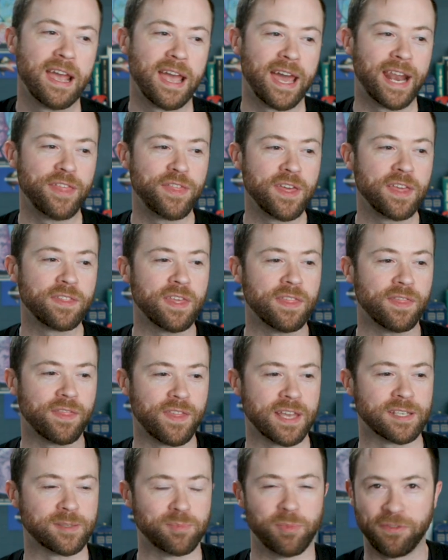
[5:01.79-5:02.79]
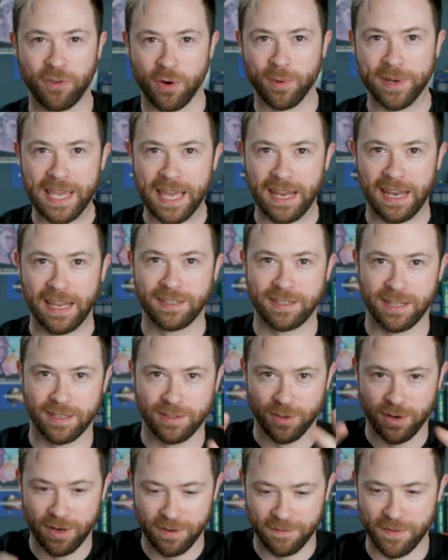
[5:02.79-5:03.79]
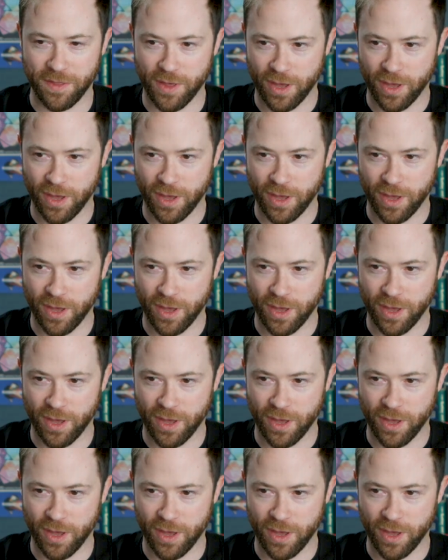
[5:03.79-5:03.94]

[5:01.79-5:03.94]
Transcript: And I think that this, before we get into sort of